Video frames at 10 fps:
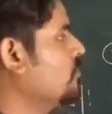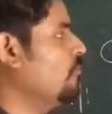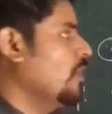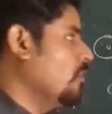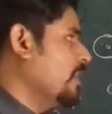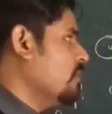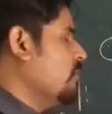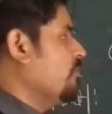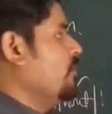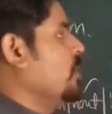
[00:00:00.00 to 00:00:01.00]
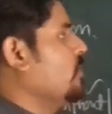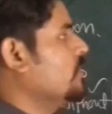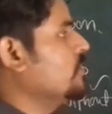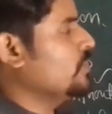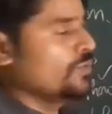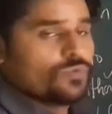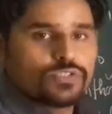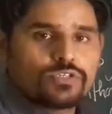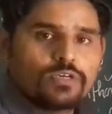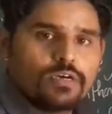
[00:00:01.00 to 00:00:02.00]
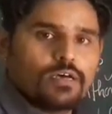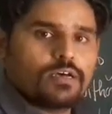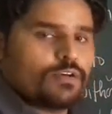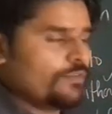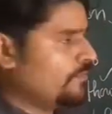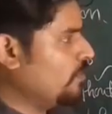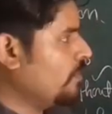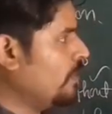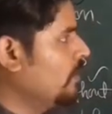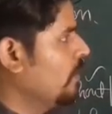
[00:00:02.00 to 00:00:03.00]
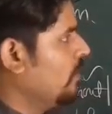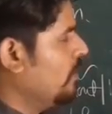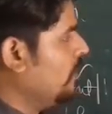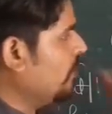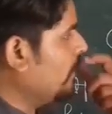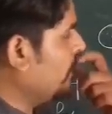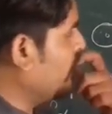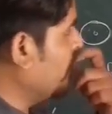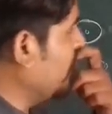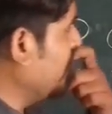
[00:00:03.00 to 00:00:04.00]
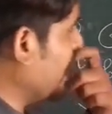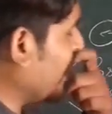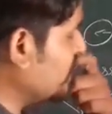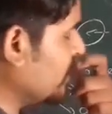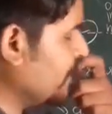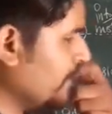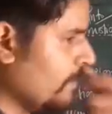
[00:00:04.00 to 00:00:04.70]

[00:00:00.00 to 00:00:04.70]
of below and above. Below is used for the direction